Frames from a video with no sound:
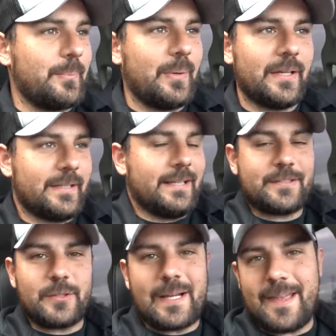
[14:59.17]
but
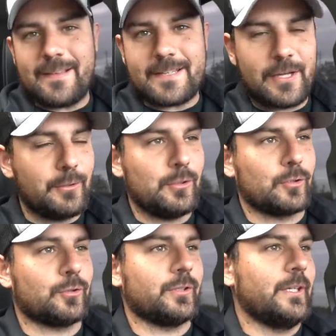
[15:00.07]
that's okay. That's how you
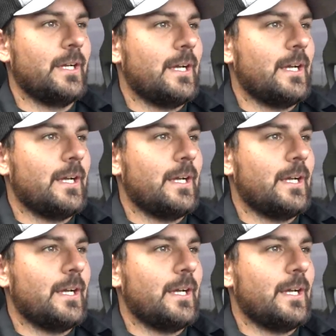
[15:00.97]
learn.